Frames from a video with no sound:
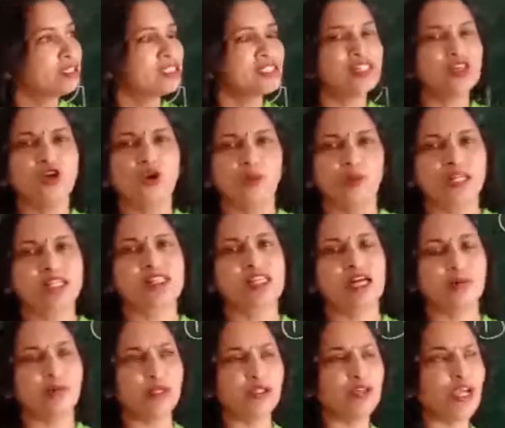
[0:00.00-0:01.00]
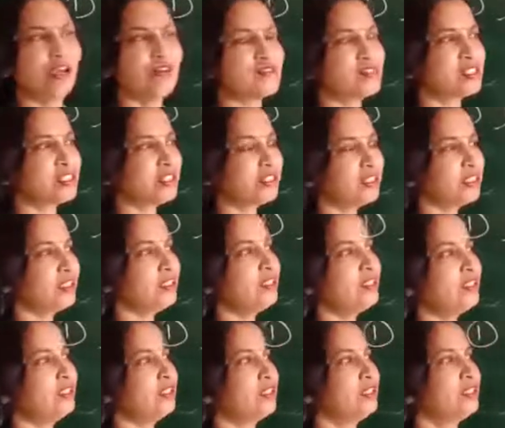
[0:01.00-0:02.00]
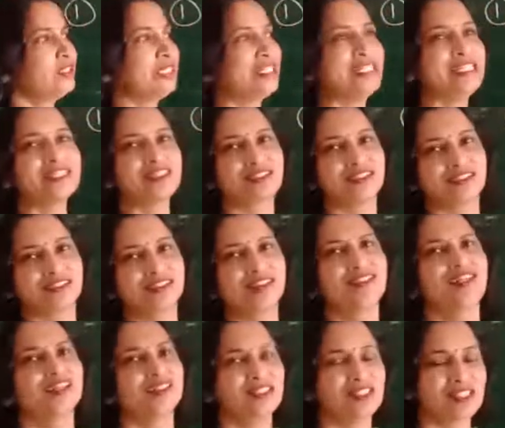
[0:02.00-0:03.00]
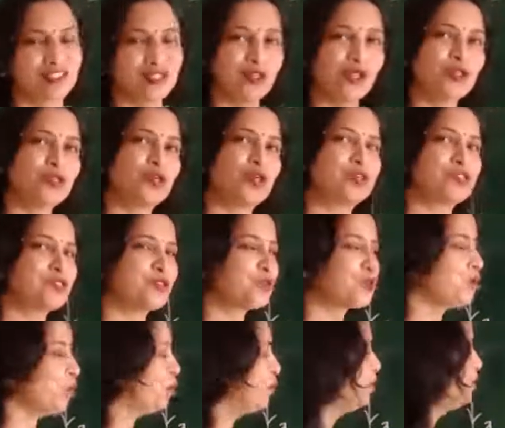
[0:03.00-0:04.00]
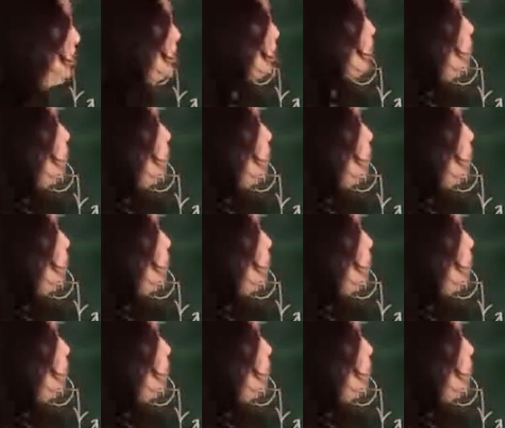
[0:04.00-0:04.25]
is a common example. You have seen the heater. Now, this is not so common.